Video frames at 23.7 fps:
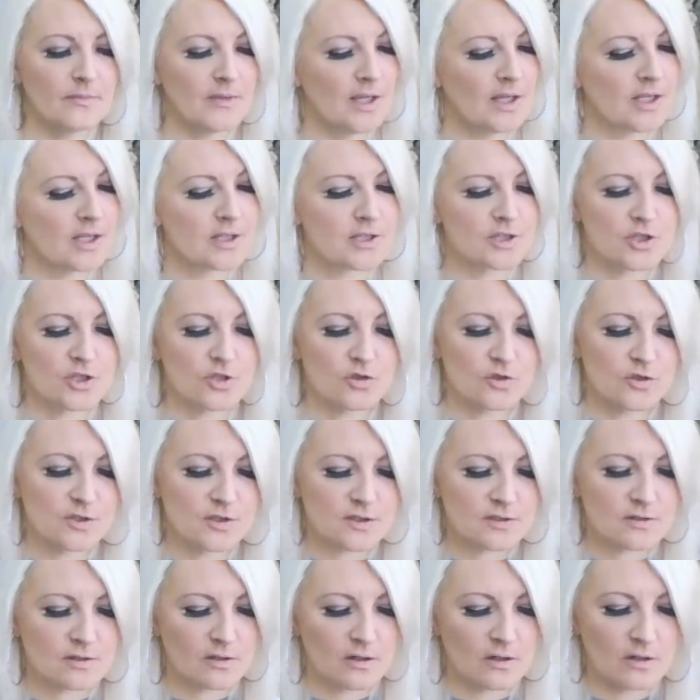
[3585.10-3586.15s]
It's
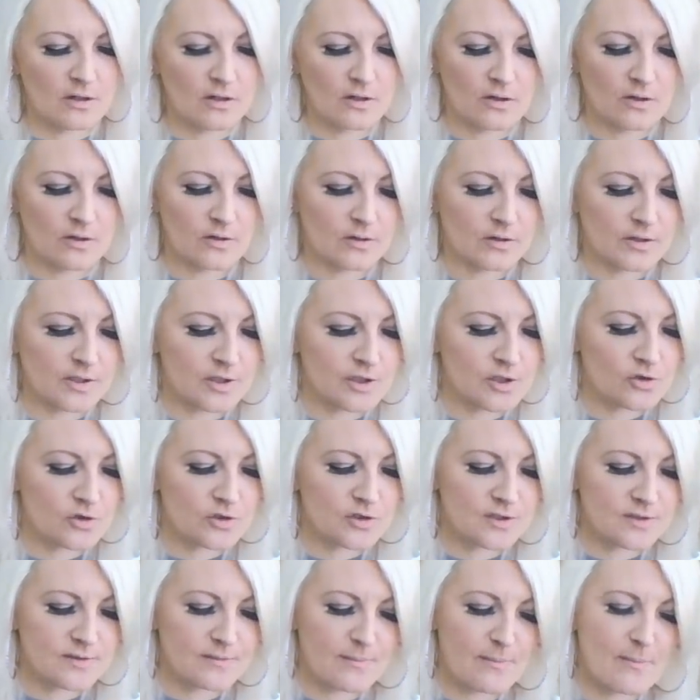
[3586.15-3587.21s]
just, oh, it
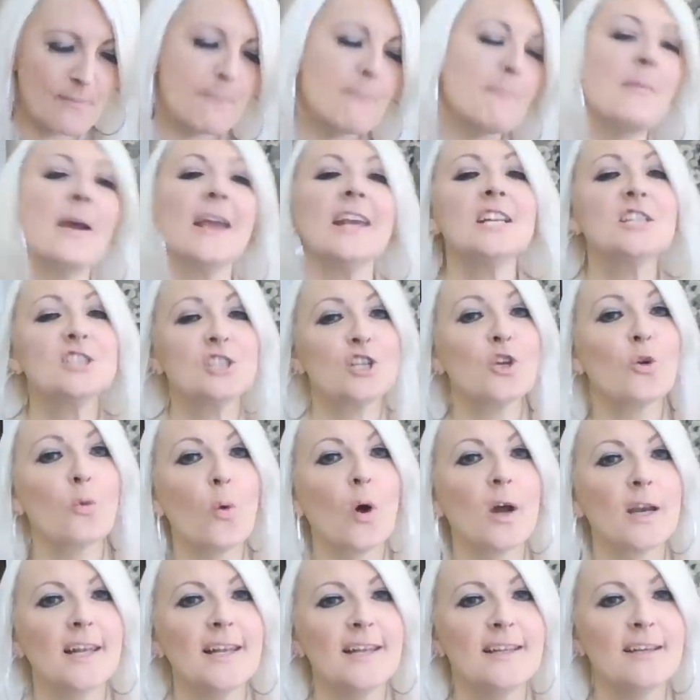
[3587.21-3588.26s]
just makes you
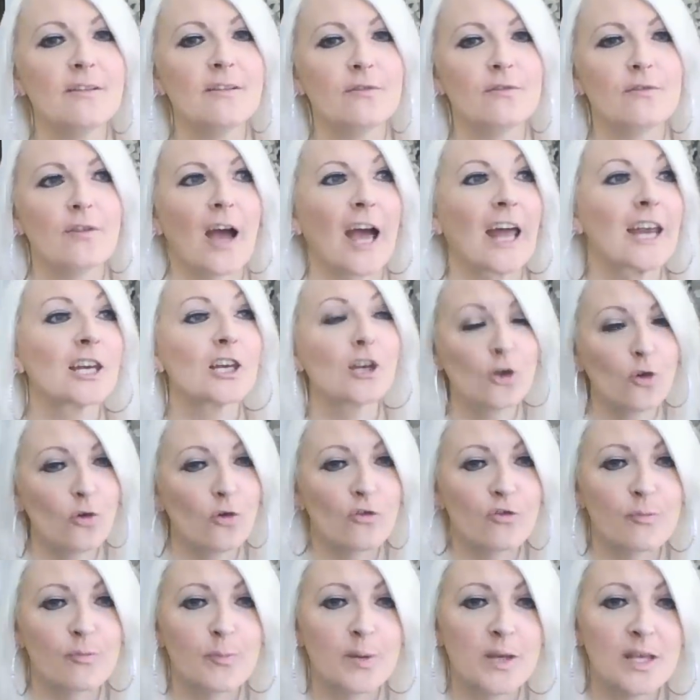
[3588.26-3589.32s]
want to live and
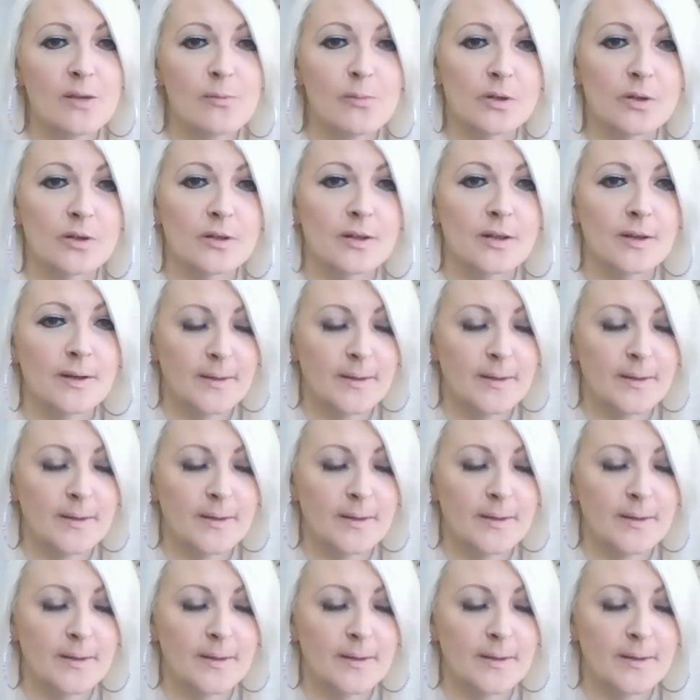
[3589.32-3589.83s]
love people